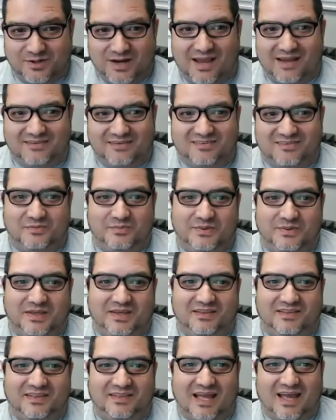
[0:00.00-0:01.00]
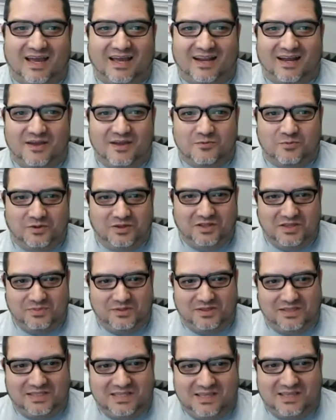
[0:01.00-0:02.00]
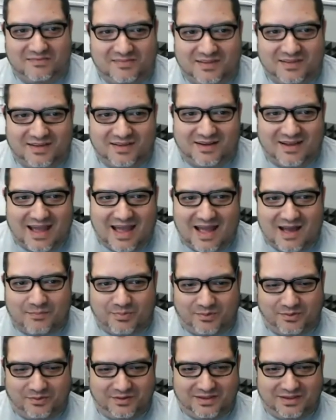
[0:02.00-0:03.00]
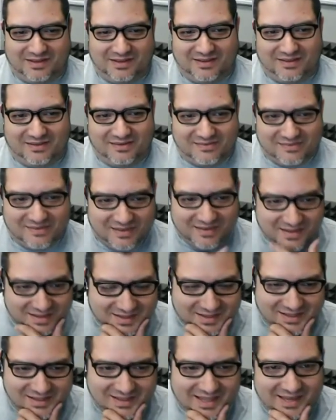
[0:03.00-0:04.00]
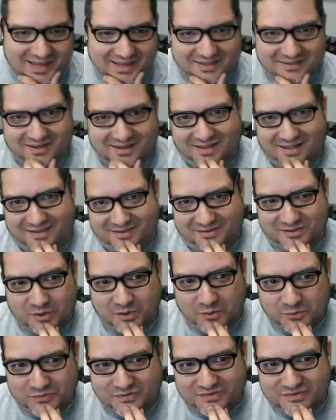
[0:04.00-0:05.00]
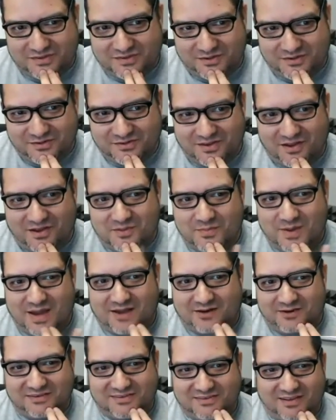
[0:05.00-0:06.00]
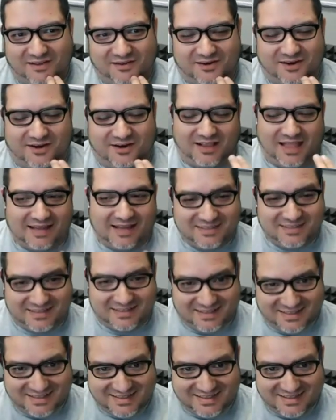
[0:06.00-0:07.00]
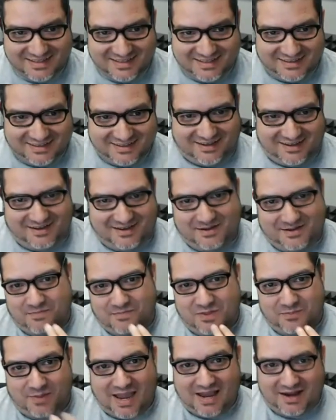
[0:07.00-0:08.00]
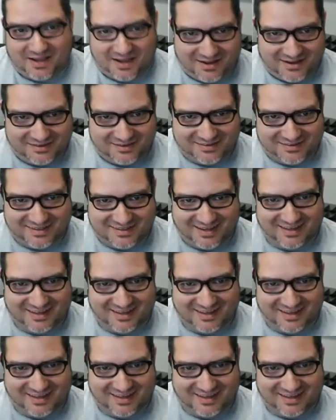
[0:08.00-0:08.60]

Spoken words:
word has to be that I really believe that Apple is like the toasters on Battlestar Galactica, the bad guys.